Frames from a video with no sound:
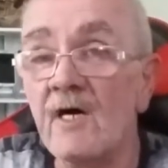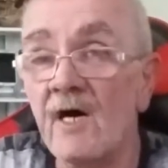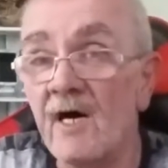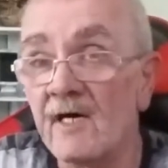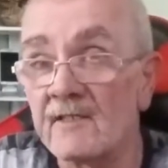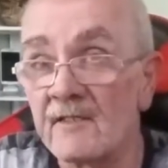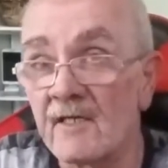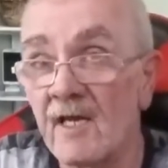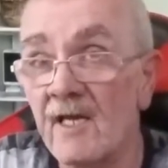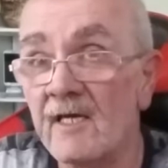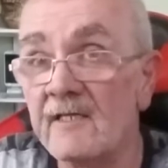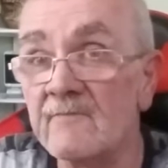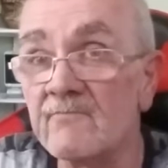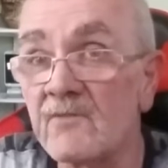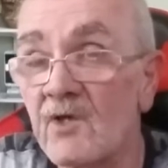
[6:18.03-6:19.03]
and
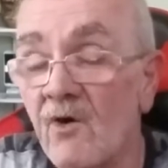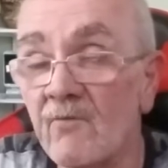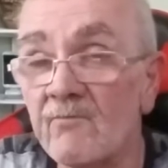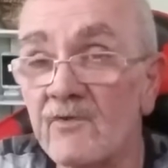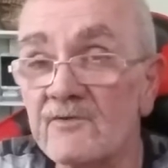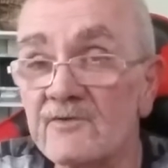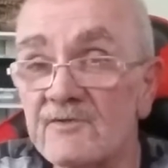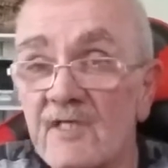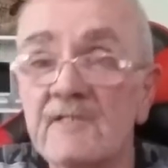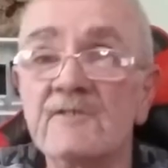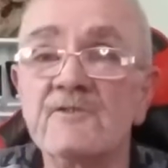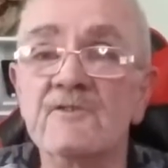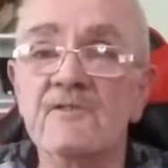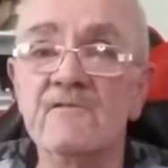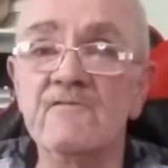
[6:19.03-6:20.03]
claim
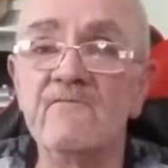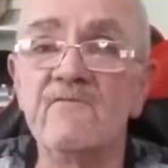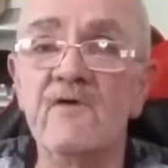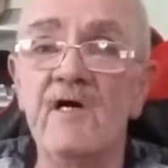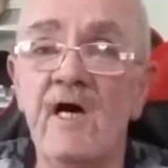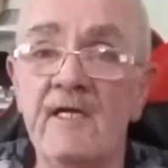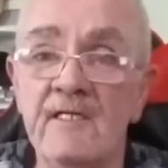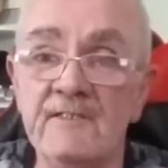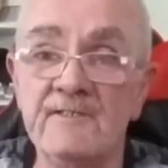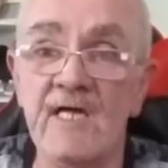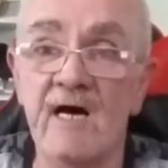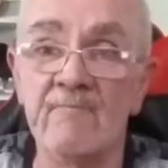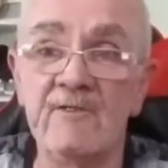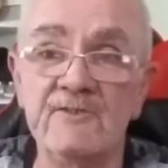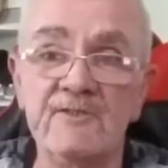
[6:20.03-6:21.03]
compensation for any
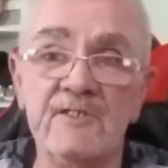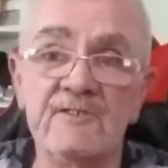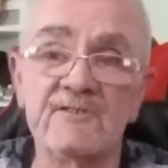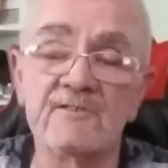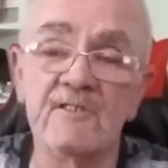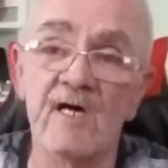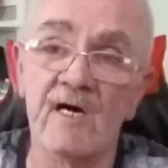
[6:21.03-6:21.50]
damages,